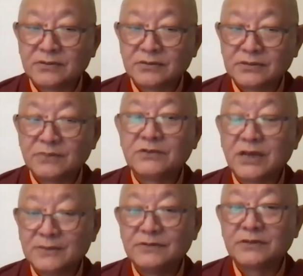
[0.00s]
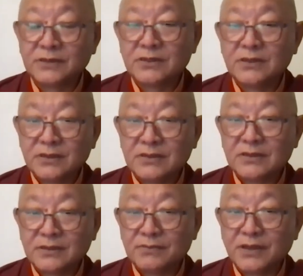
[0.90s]
sometimes
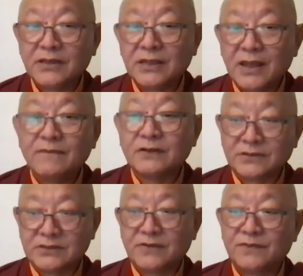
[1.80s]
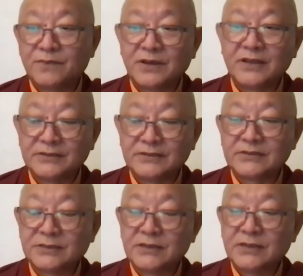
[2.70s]
many levels of
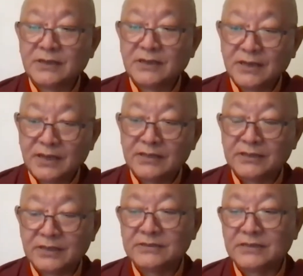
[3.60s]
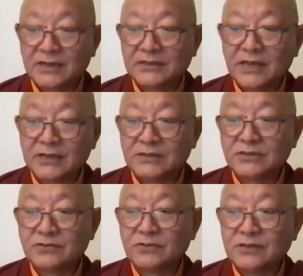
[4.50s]
meanings and things like that.
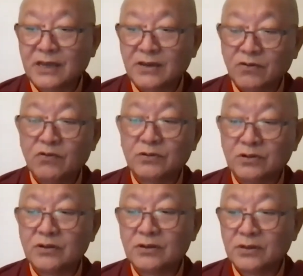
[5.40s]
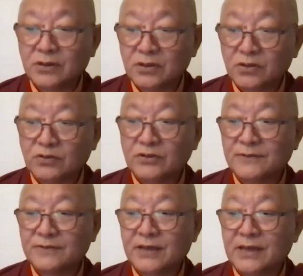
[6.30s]
So they are all good,
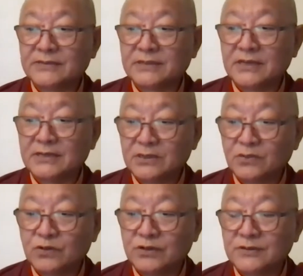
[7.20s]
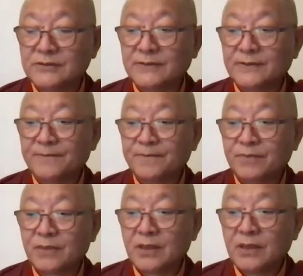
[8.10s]
excellent in words.
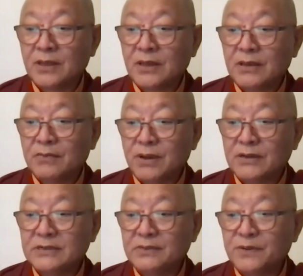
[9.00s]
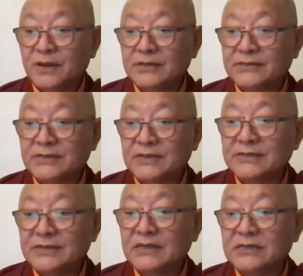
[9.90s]
Mandipa is
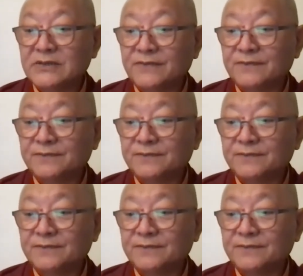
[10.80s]
distinctive.